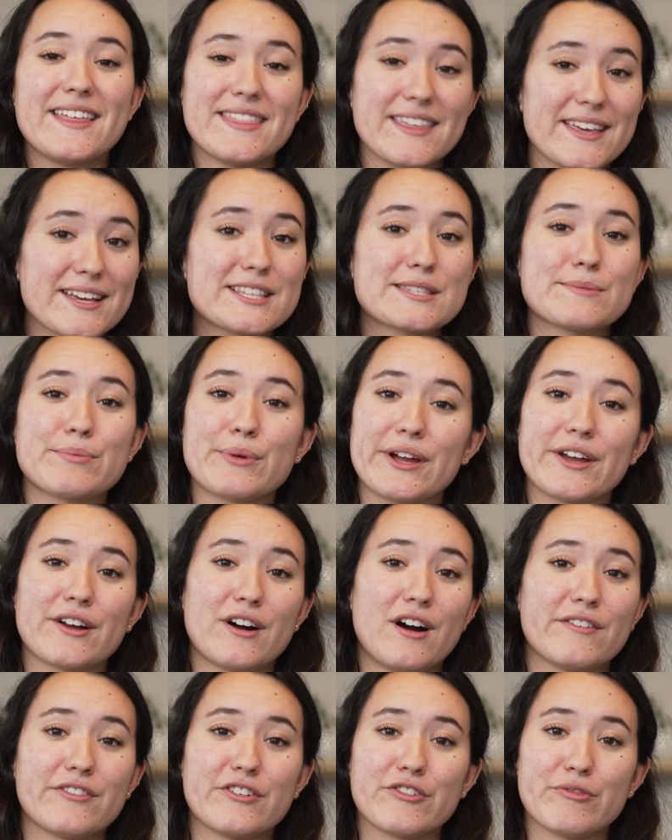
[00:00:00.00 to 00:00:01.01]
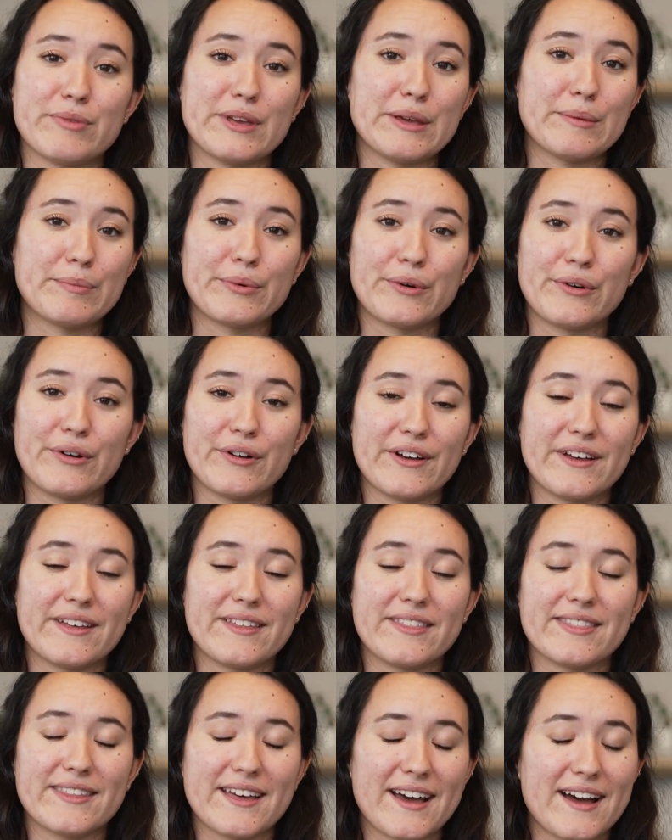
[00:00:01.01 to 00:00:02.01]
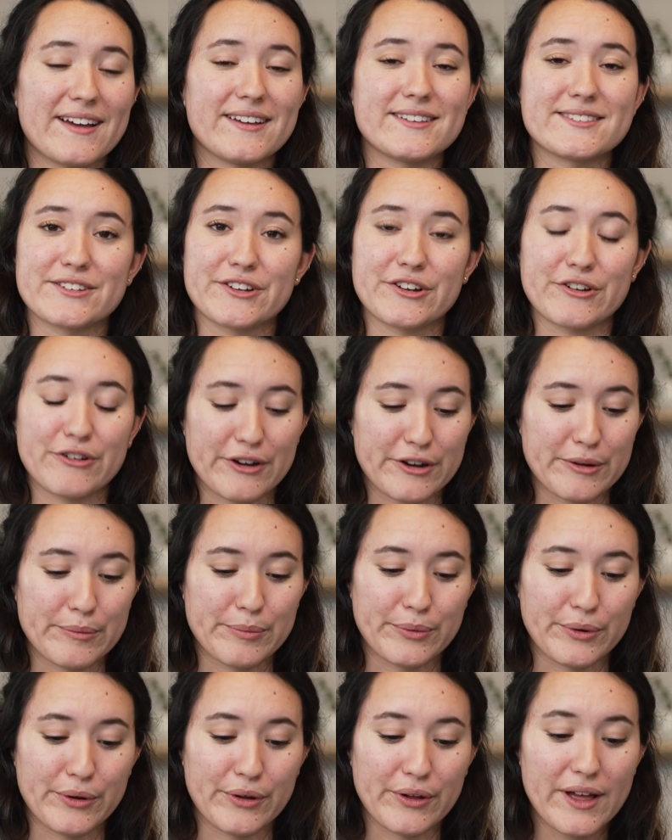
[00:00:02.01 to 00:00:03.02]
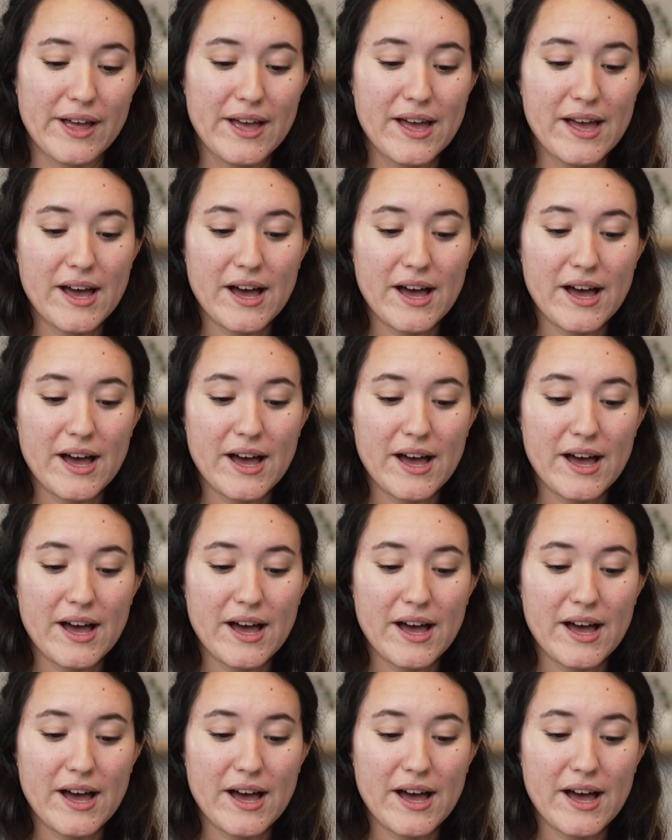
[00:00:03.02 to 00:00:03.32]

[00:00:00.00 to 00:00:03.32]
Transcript: things break off of people and that is incredible